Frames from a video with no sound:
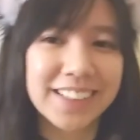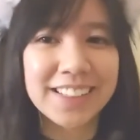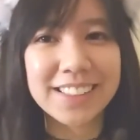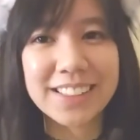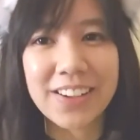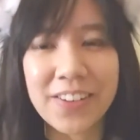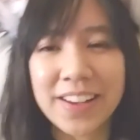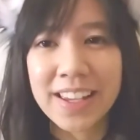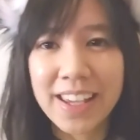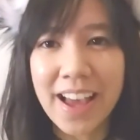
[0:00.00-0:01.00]
So
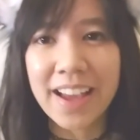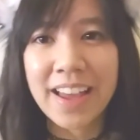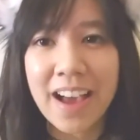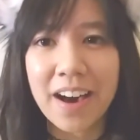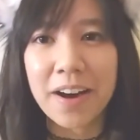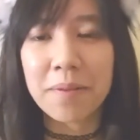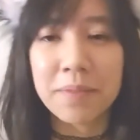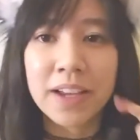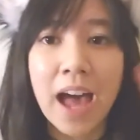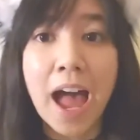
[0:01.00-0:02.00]
yeah,
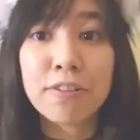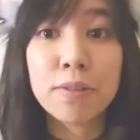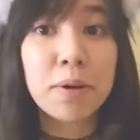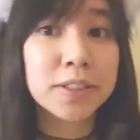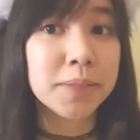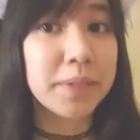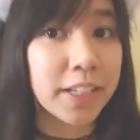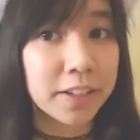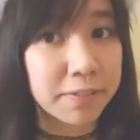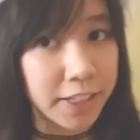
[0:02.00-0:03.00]
I will post up another
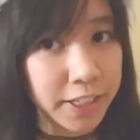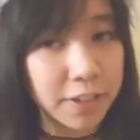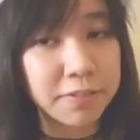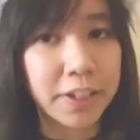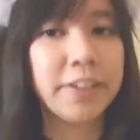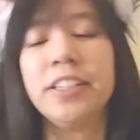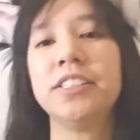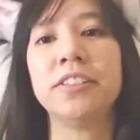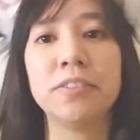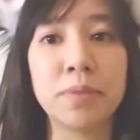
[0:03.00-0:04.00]
video very soon,
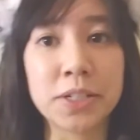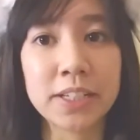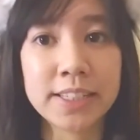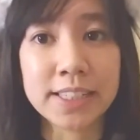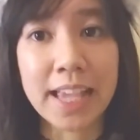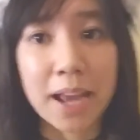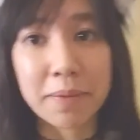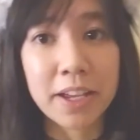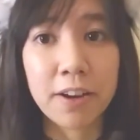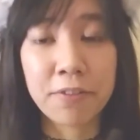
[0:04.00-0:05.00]
especially since Anime
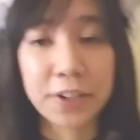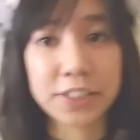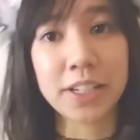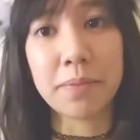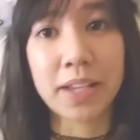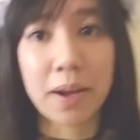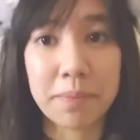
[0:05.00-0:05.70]
California is coming up.